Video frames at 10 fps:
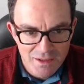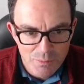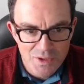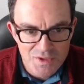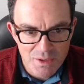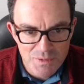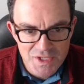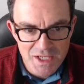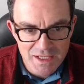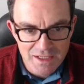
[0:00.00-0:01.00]
because I'm
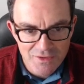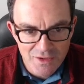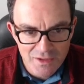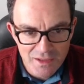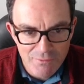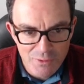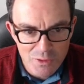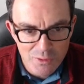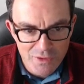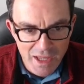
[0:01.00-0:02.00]
seeing that if you
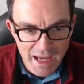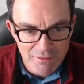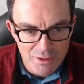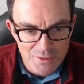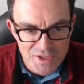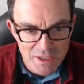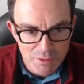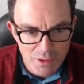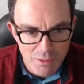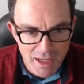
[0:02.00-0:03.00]
look at the arrows here,
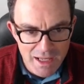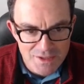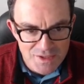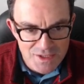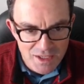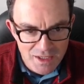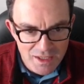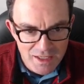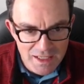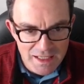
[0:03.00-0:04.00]
we go S,
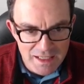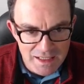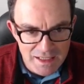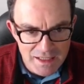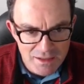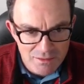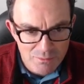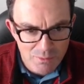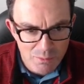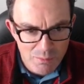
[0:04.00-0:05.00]
E,
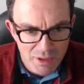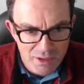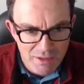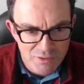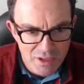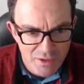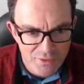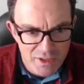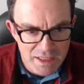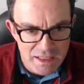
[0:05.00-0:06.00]
well, we might have
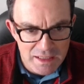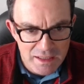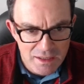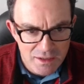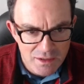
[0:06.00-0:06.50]
another E,